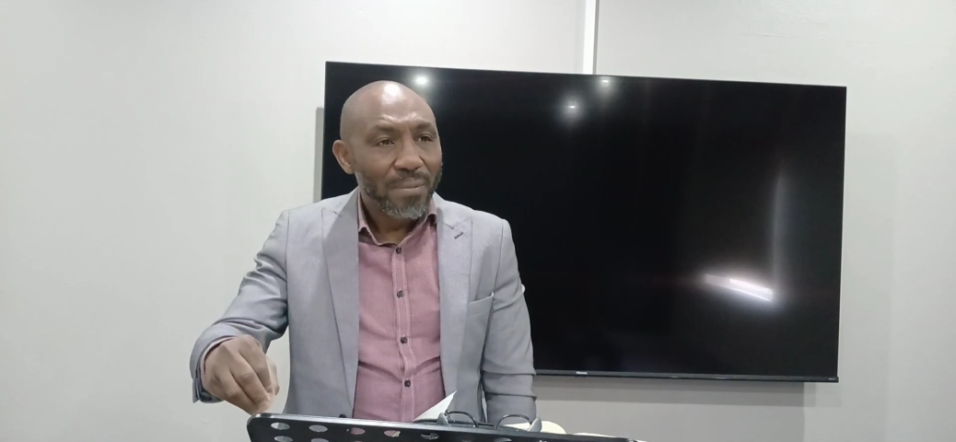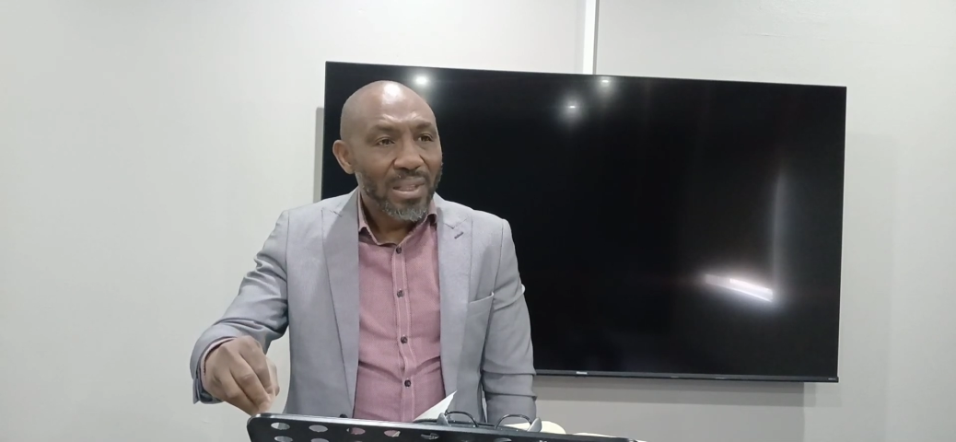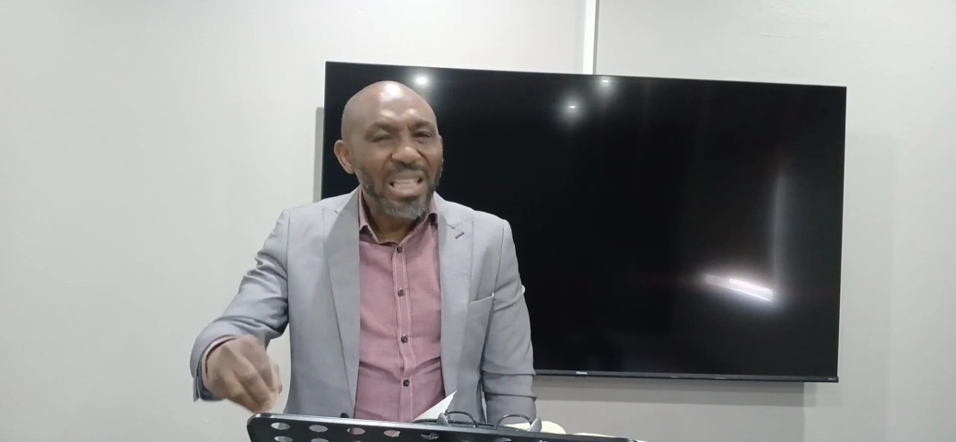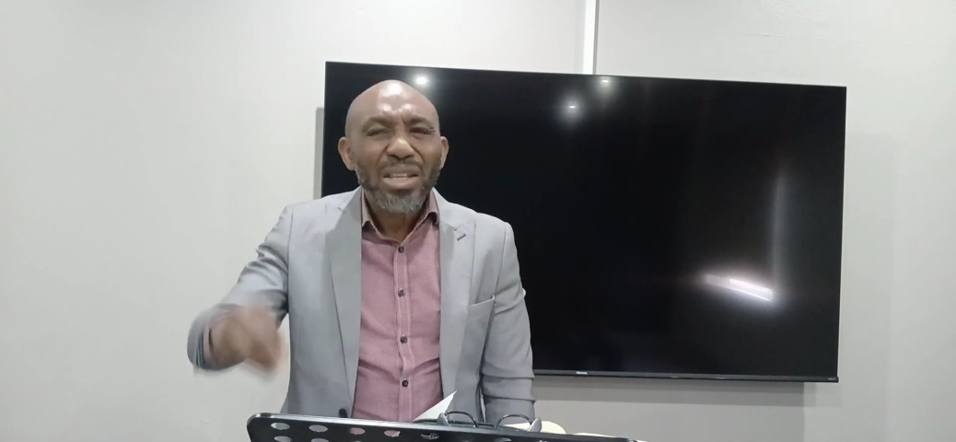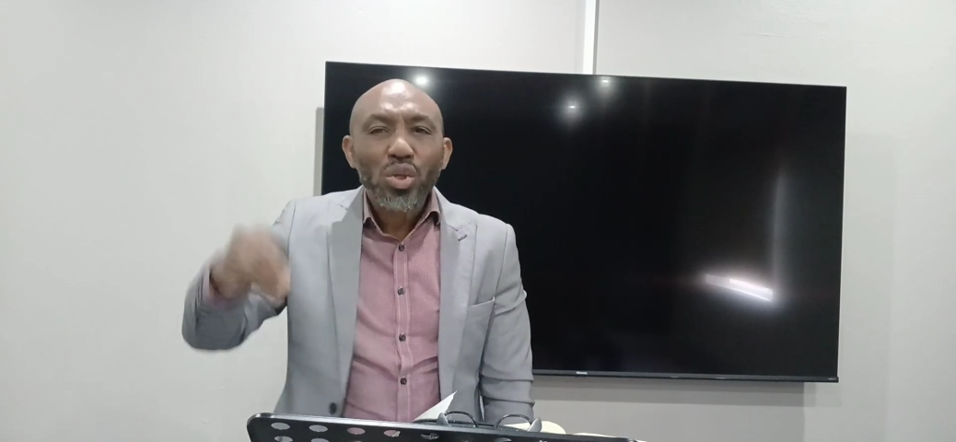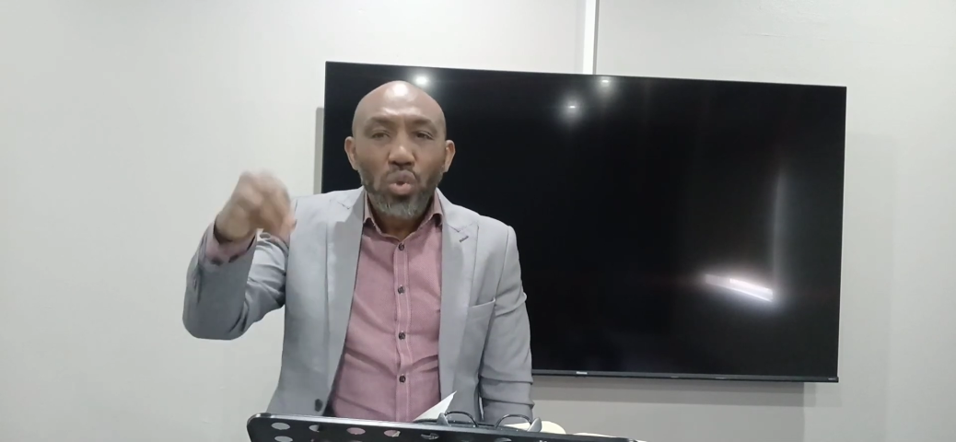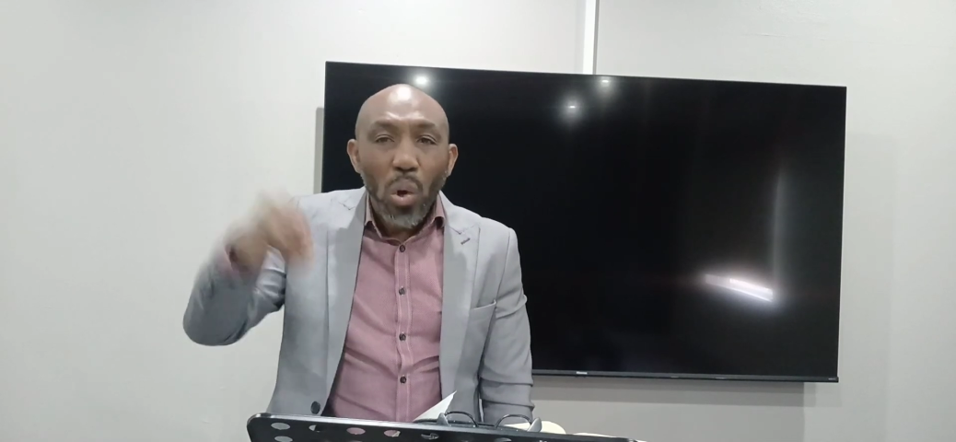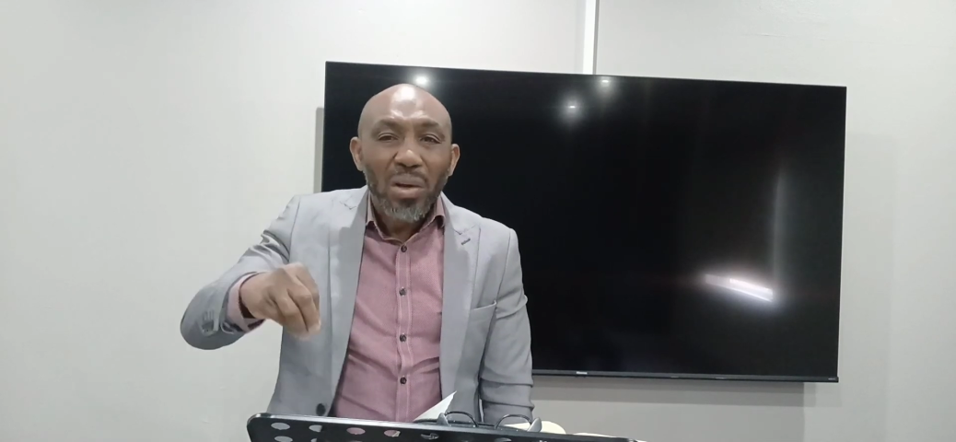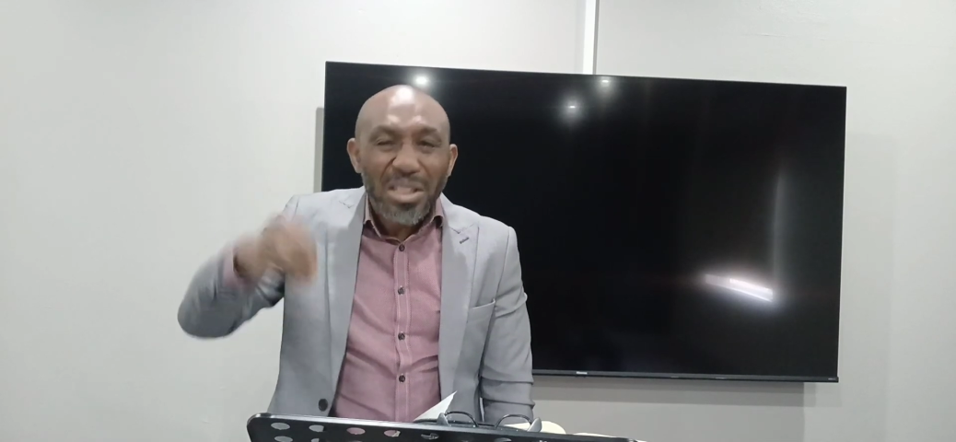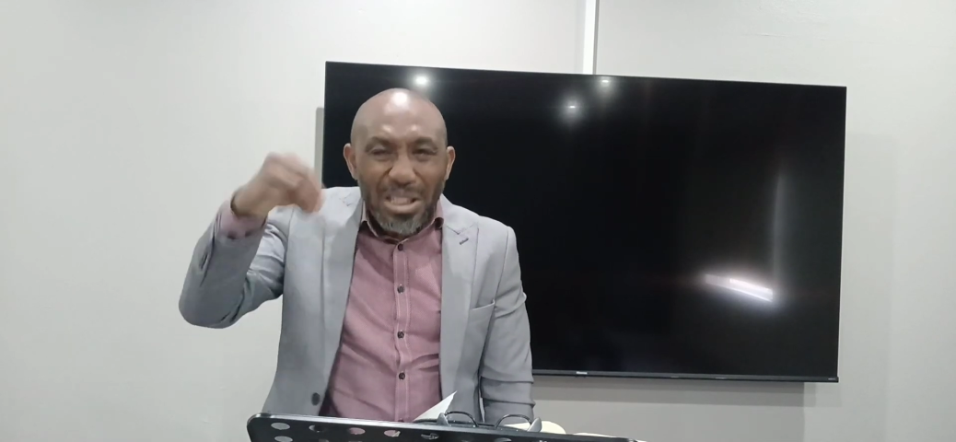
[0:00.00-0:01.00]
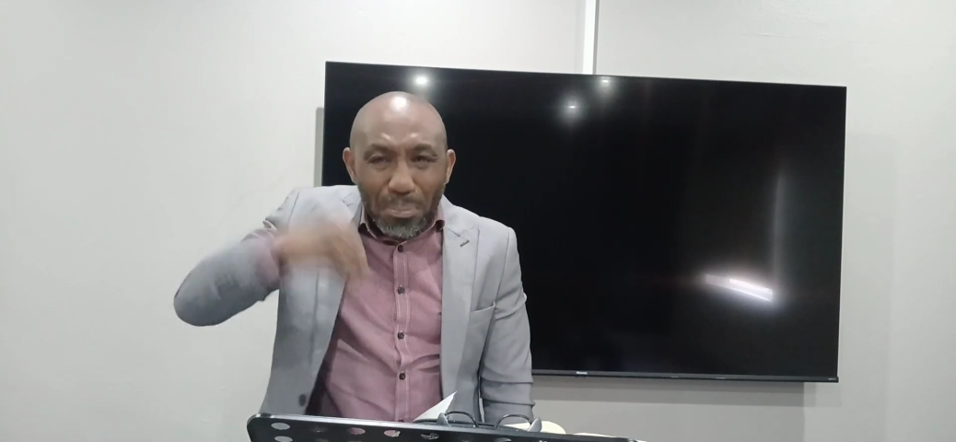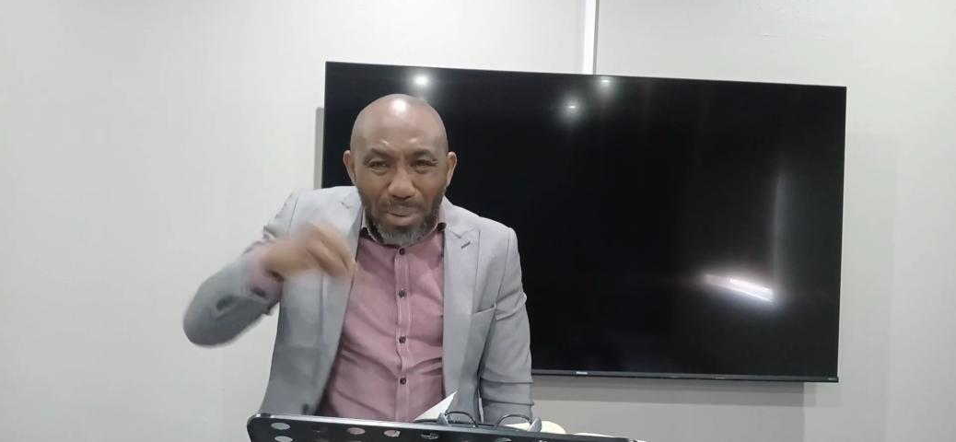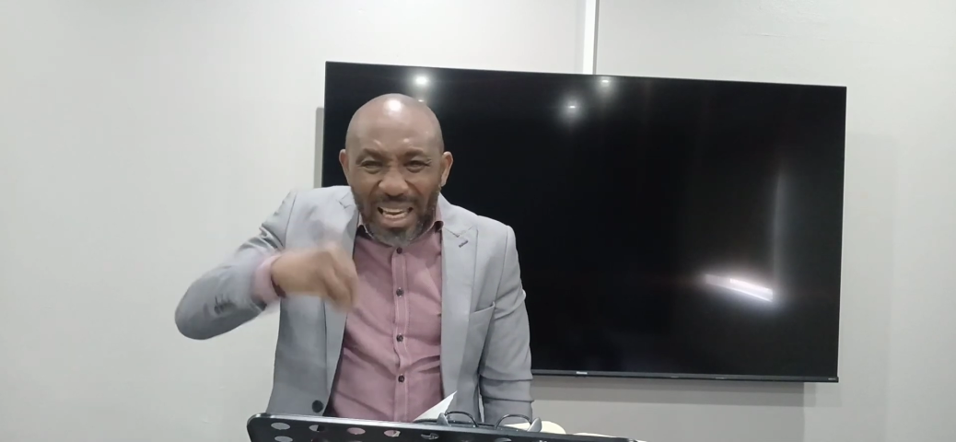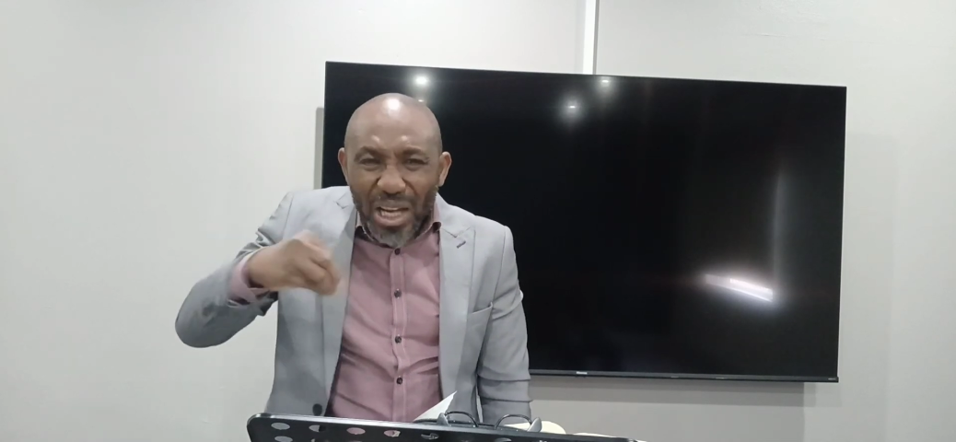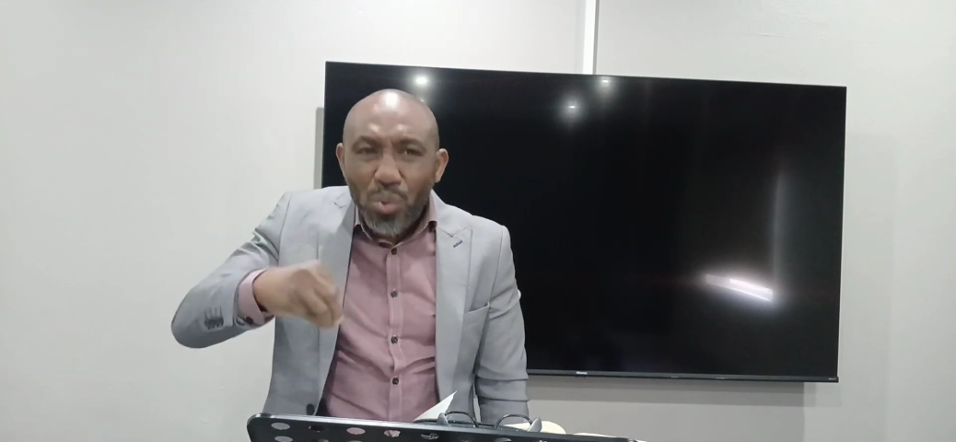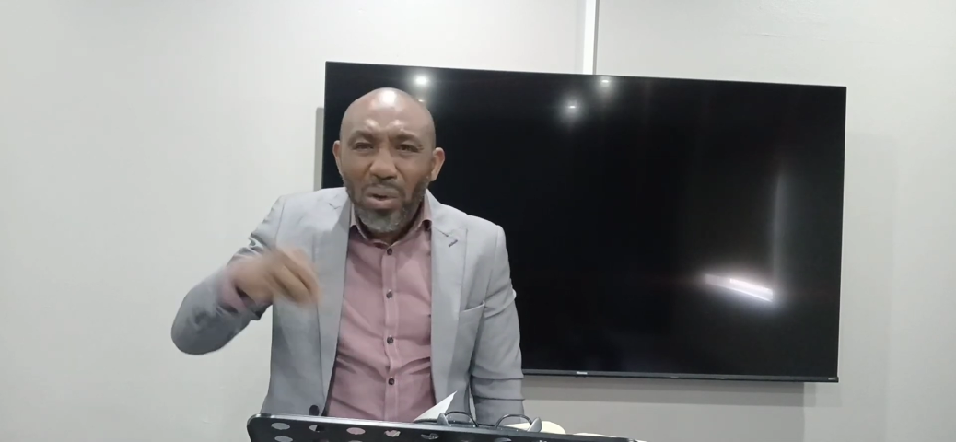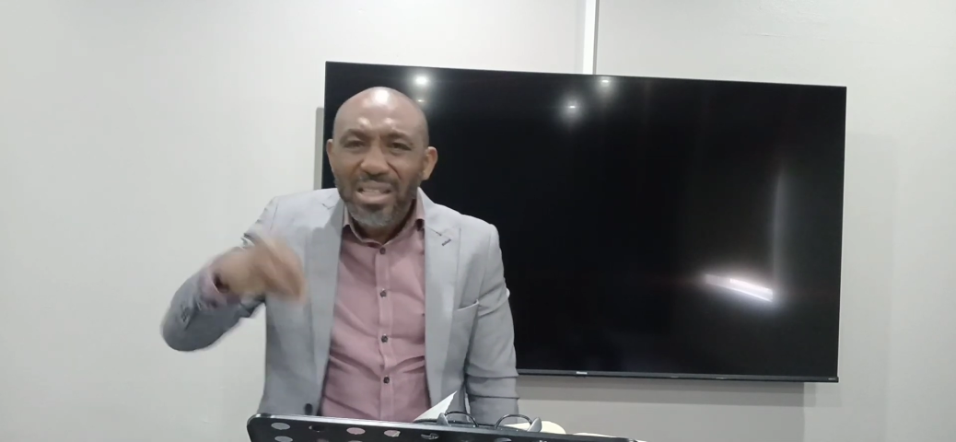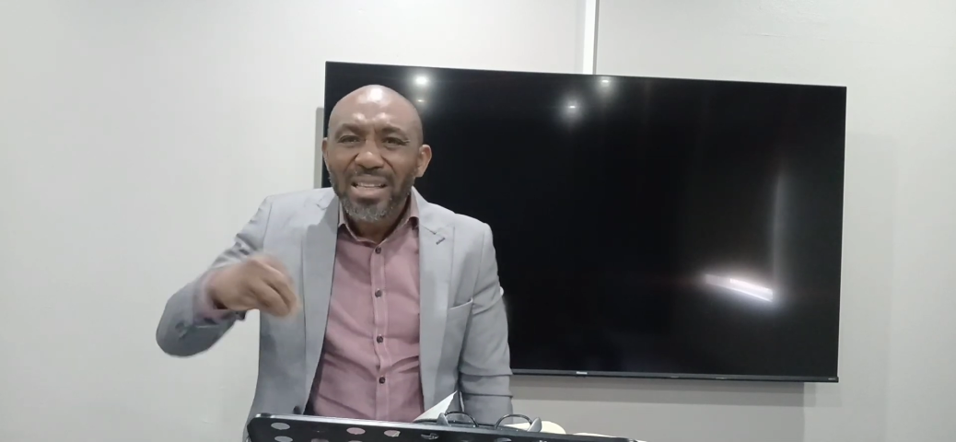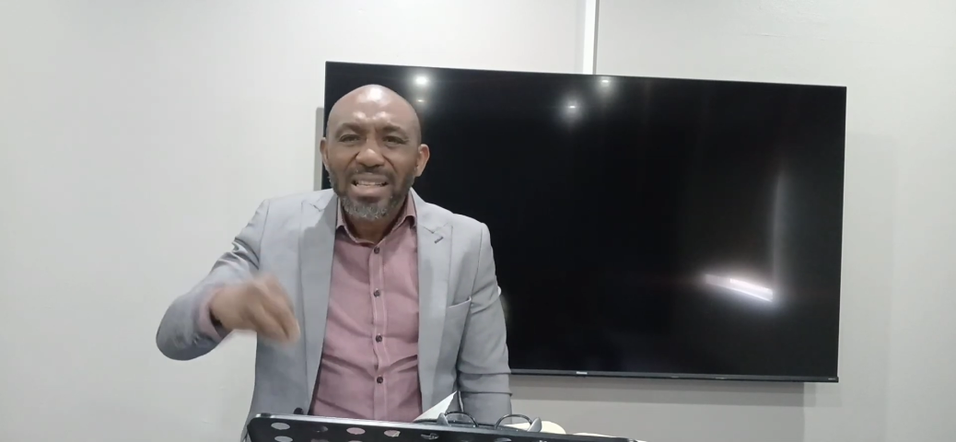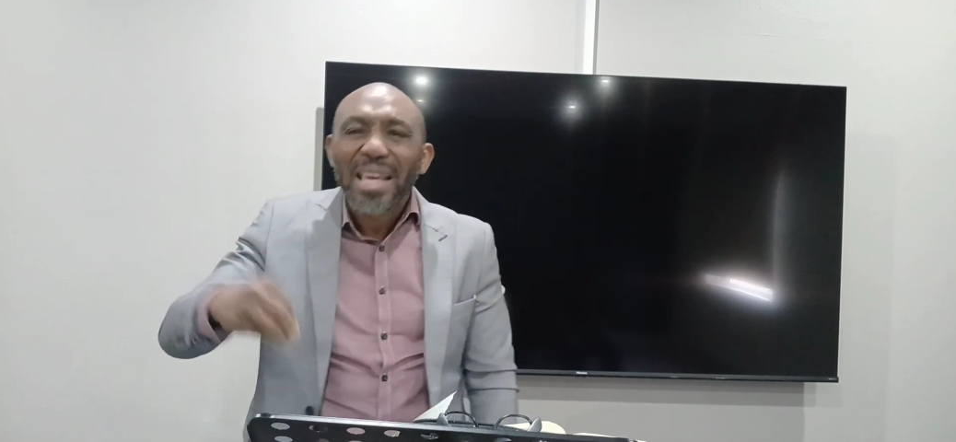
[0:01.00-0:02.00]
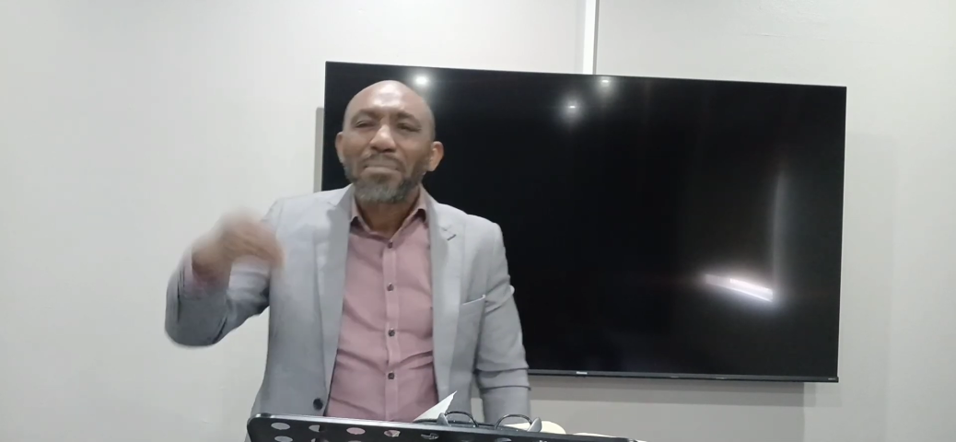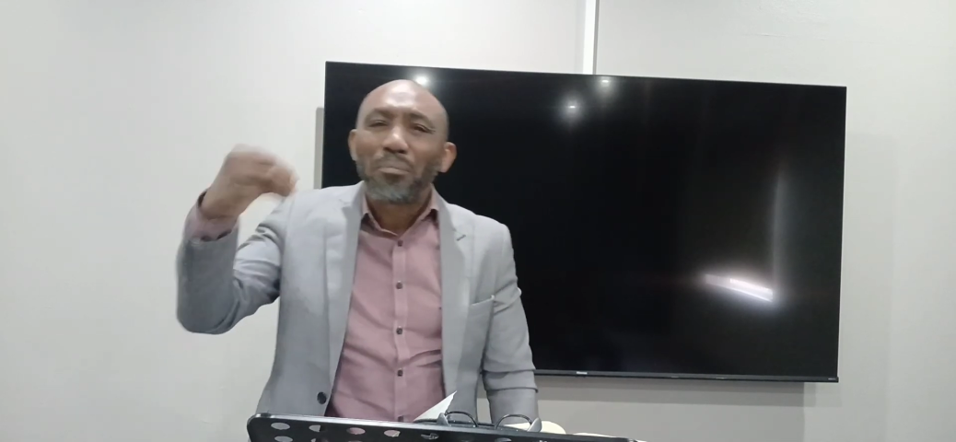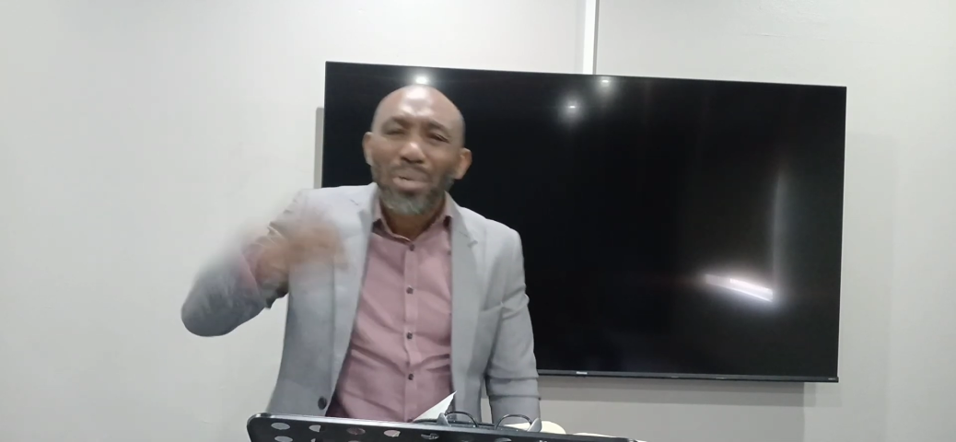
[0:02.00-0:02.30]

This is God speaking to us and saying,